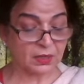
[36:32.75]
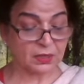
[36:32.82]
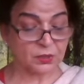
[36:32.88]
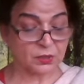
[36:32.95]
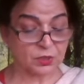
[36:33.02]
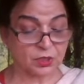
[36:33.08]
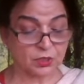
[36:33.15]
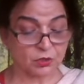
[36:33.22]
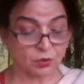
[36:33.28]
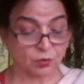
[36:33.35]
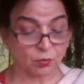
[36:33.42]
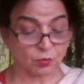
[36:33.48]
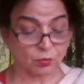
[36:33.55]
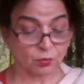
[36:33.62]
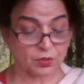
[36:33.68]
Then he sees
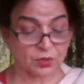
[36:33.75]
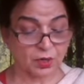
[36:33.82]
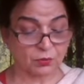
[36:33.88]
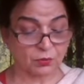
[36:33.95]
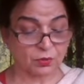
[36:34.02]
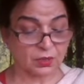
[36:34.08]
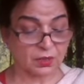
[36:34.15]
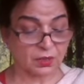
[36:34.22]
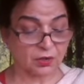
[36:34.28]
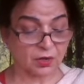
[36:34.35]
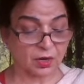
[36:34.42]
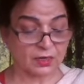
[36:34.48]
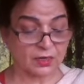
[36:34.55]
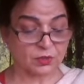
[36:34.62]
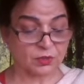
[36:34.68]
Dron surrounded and
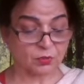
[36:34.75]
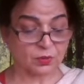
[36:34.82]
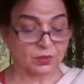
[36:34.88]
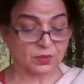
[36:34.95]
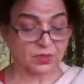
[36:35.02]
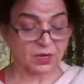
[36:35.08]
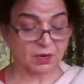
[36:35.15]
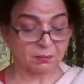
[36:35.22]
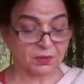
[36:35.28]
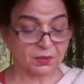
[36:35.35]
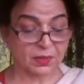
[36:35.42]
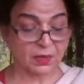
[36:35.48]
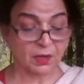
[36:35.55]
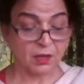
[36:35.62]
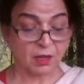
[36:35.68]
rides to his
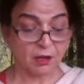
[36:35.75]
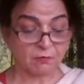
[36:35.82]
Senapati